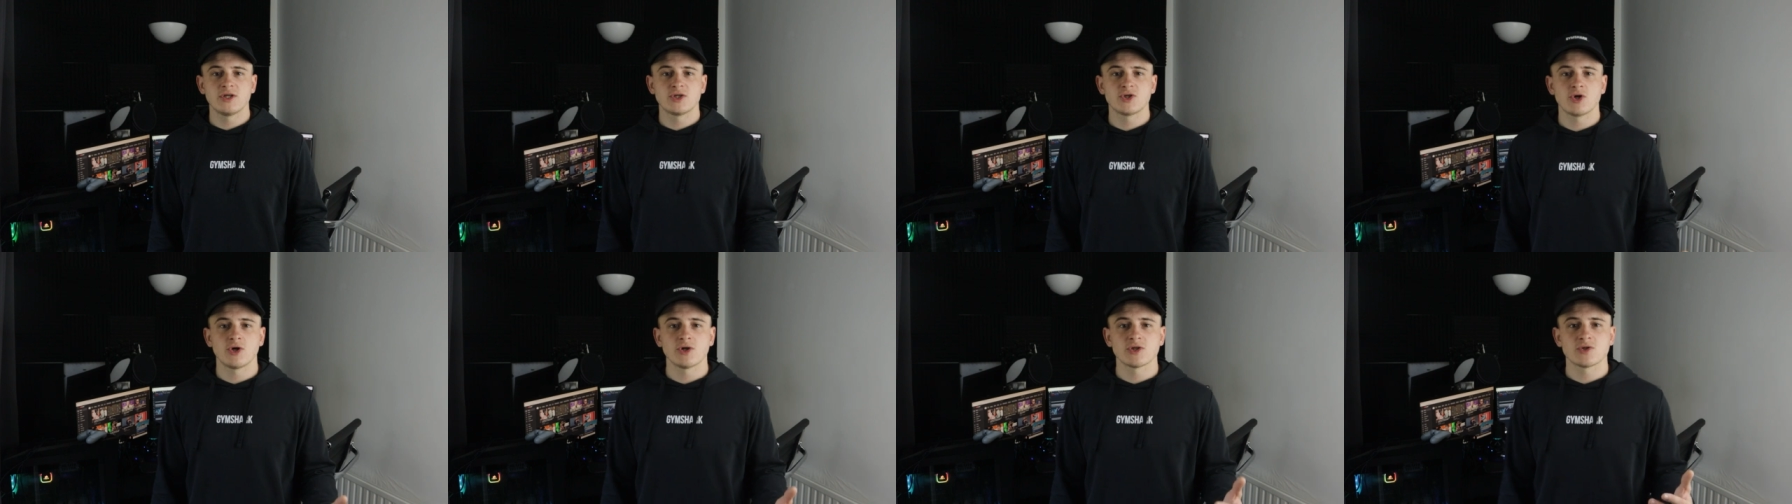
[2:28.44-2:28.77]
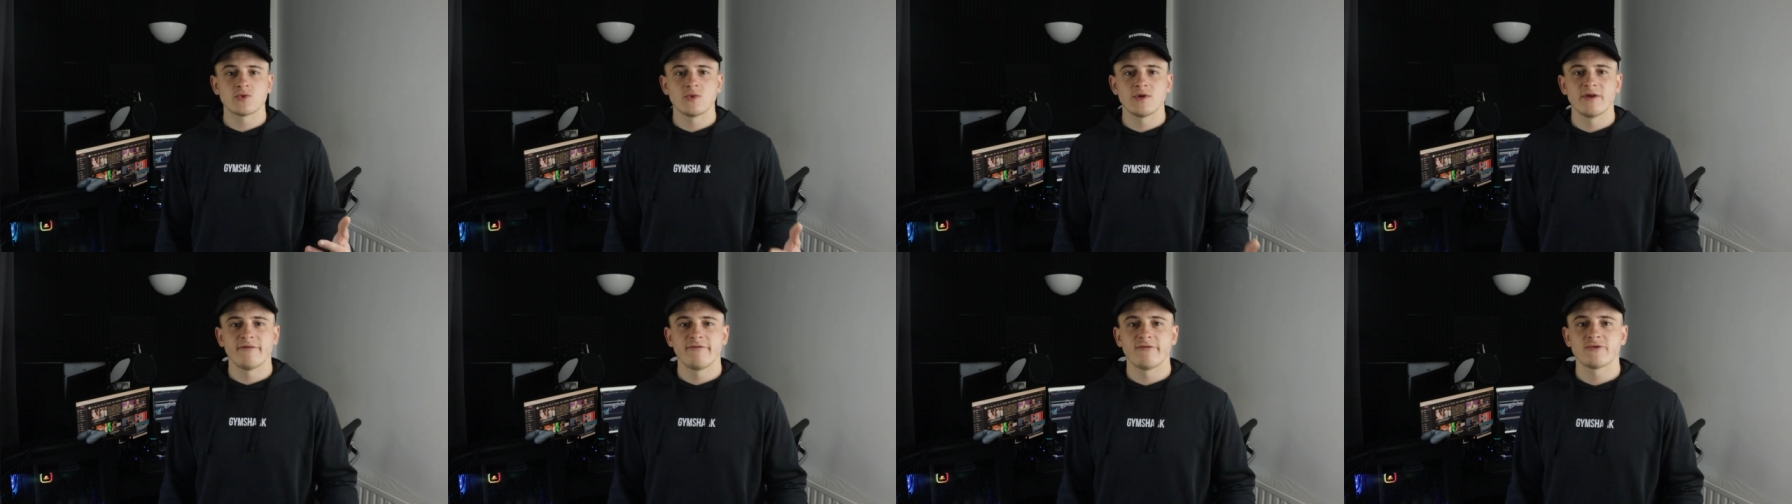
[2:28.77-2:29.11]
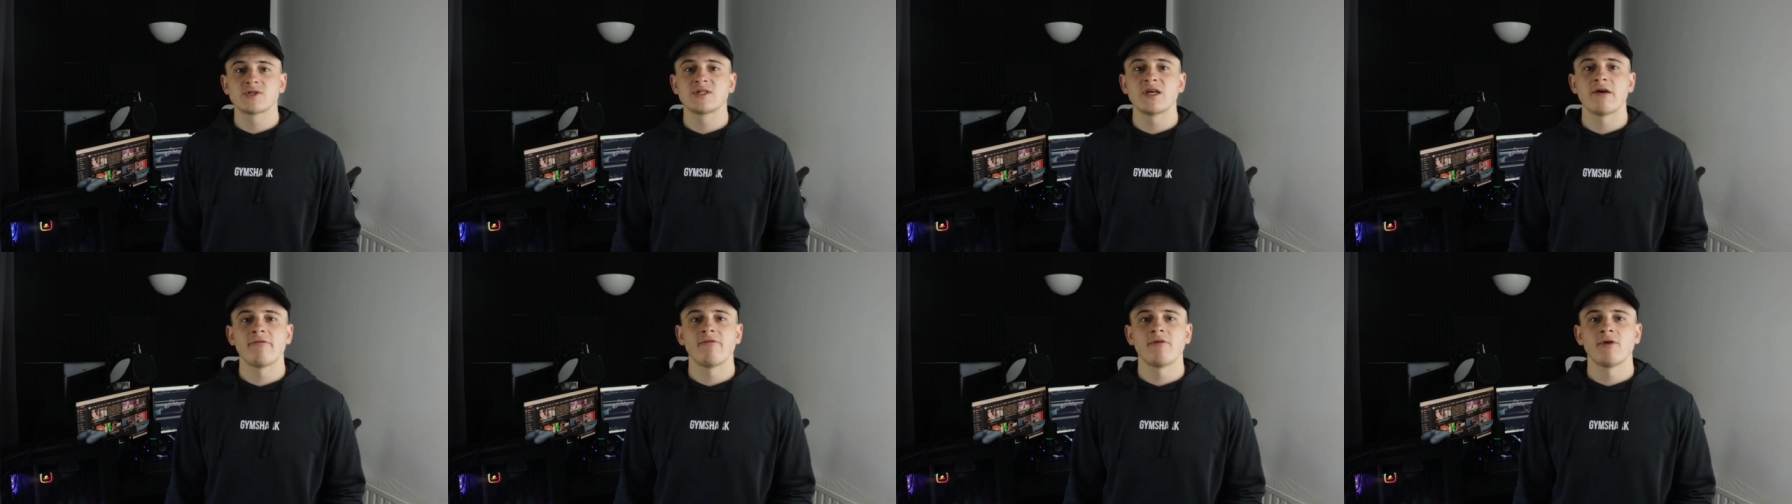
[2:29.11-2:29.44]
at the chart 24
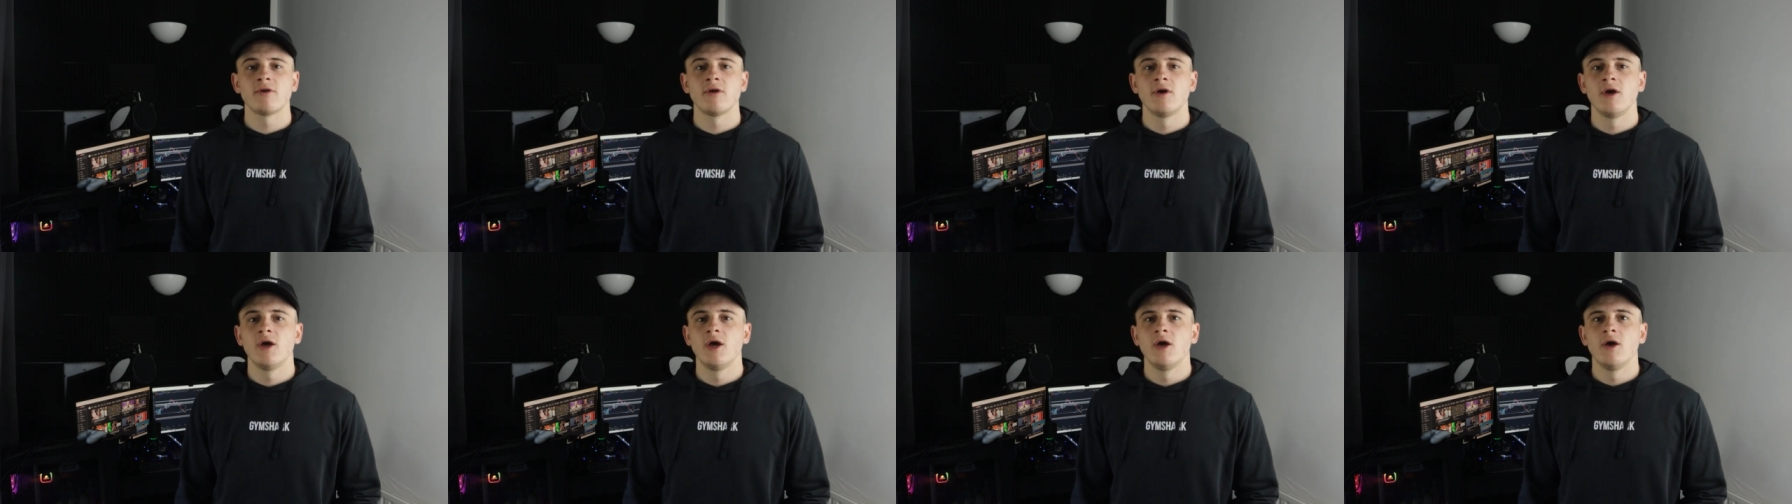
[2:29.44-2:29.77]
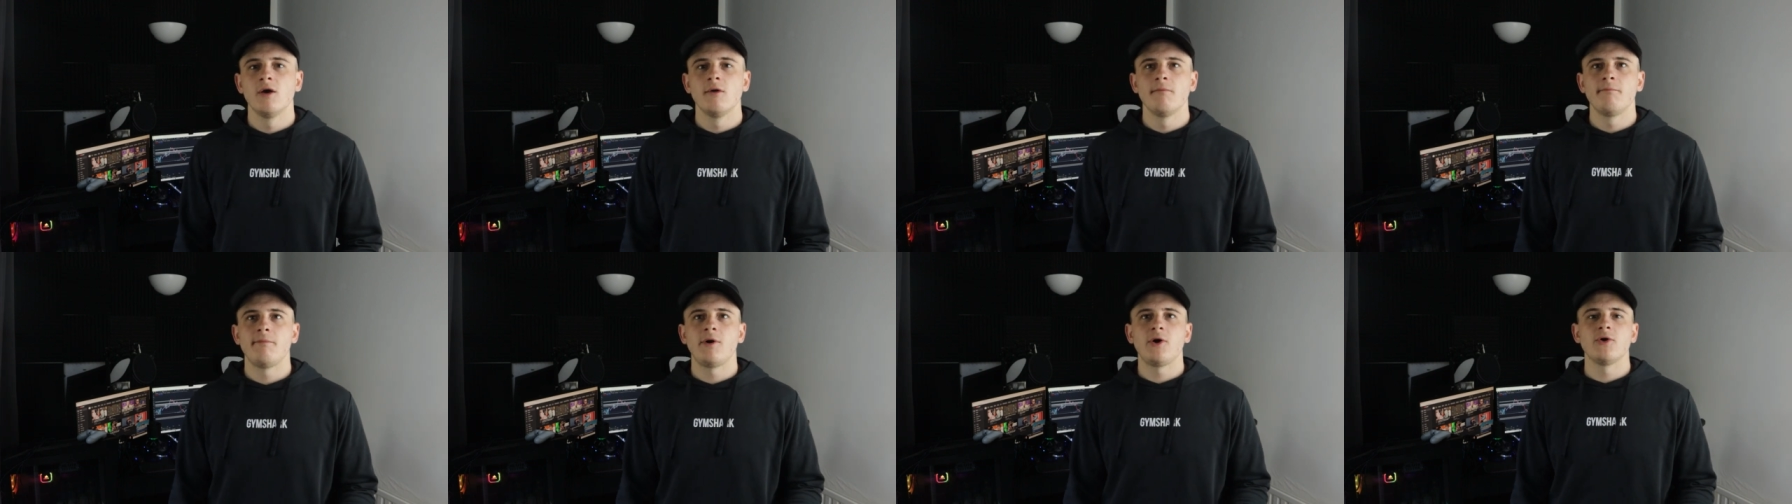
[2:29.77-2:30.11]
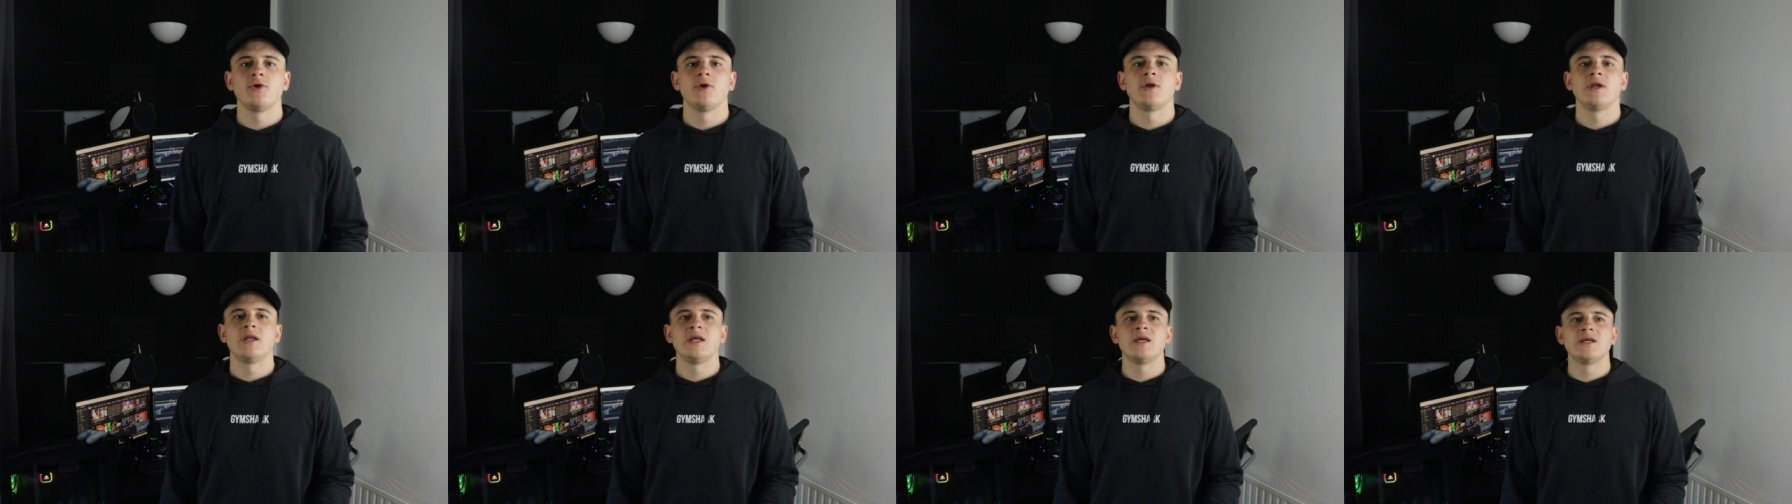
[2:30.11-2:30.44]
seven,
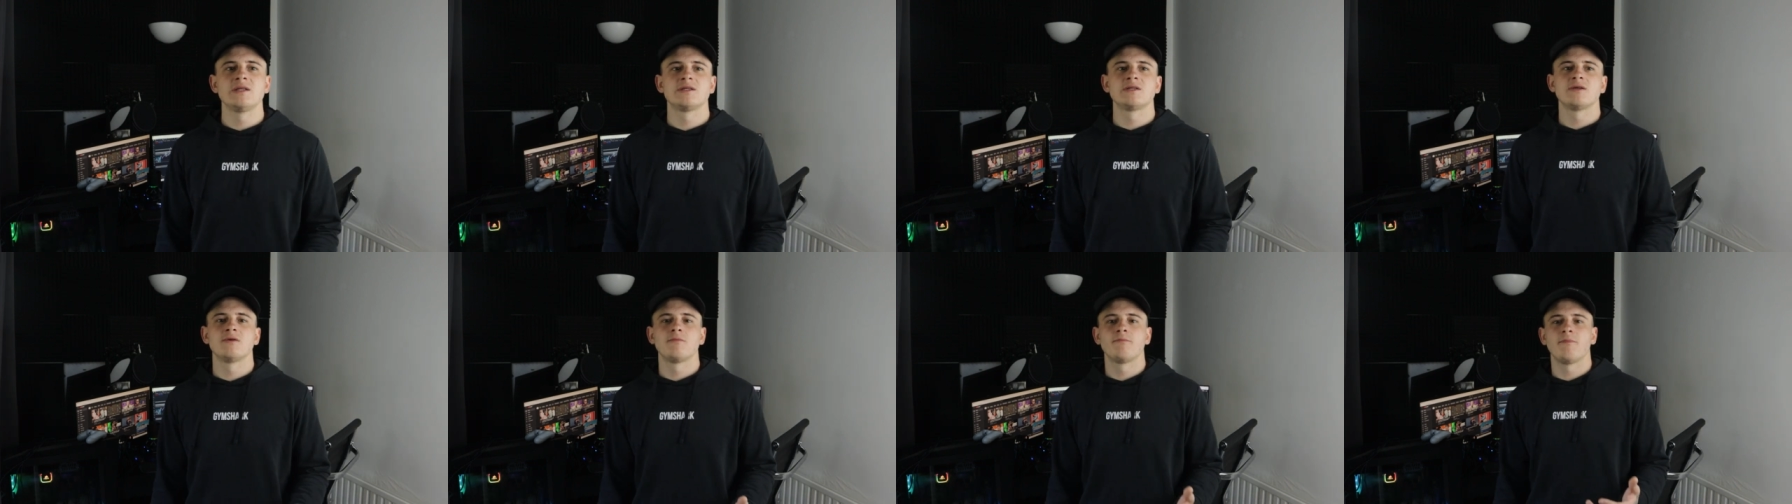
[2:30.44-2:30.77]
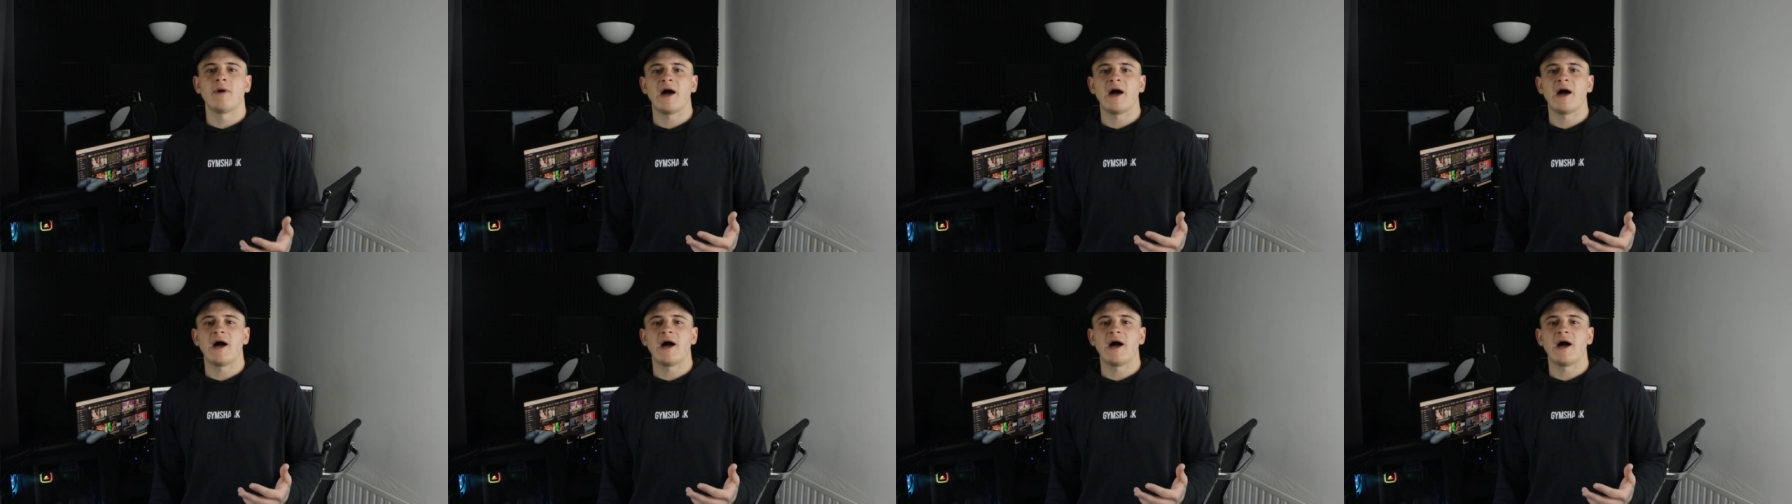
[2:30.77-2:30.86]
but you need to